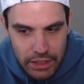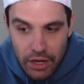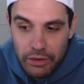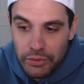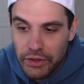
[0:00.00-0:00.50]

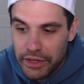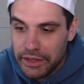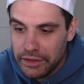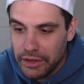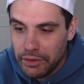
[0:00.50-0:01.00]
oh,
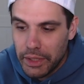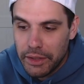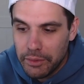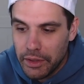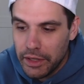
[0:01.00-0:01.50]
really? Oh,
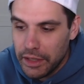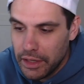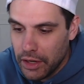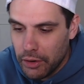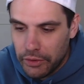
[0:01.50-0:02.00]
wait, what?
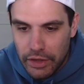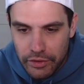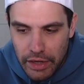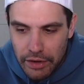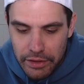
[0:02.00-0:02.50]
Oh, that,
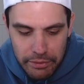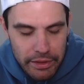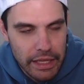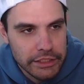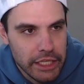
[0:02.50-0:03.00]
I already
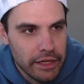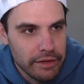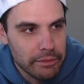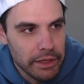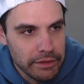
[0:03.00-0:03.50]
read that chat.
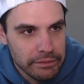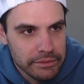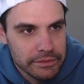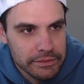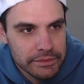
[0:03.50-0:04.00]
Never mind.
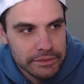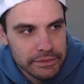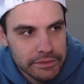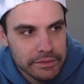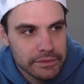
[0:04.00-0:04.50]

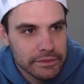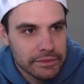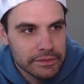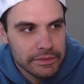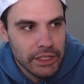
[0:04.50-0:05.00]

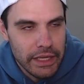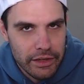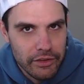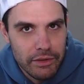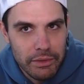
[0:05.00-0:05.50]
Oh, yeah,
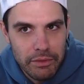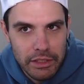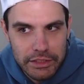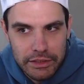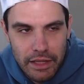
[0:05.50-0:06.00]
because nobody
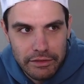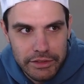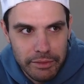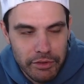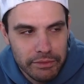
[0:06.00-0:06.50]
watches live
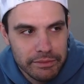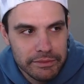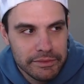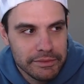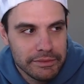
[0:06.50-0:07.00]
streams.
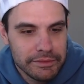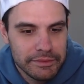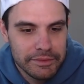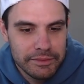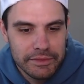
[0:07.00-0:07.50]

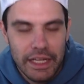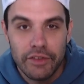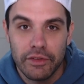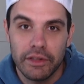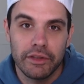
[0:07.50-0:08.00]

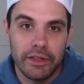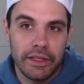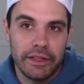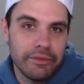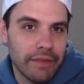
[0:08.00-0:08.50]
That's
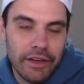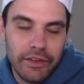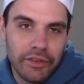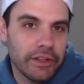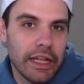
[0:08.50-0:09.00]
literally,
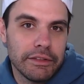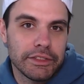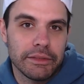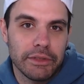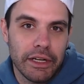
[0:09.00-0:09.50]
that's the live
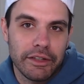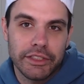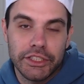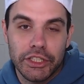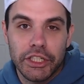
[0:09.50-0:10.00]
stream
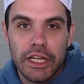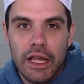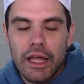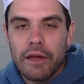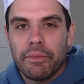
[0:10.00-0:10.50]
caricature.
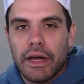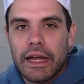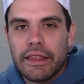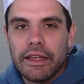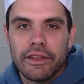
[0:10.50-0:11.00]
But I
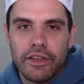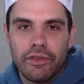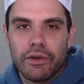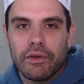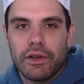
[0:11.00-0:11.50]
think in these
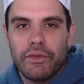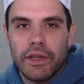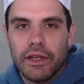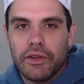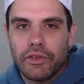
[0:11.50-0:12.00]
recorded
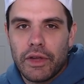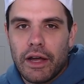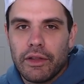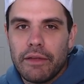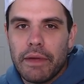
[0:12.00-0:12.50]
videos,
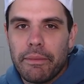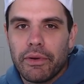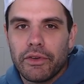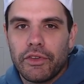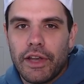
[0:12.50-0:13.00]
I'll let my
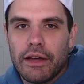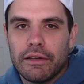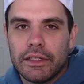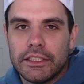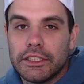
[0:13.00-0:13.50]

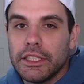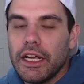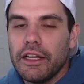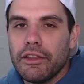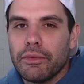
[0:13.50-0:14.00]
personality
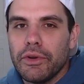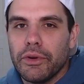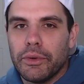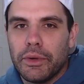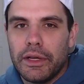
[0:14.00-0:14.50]
shine through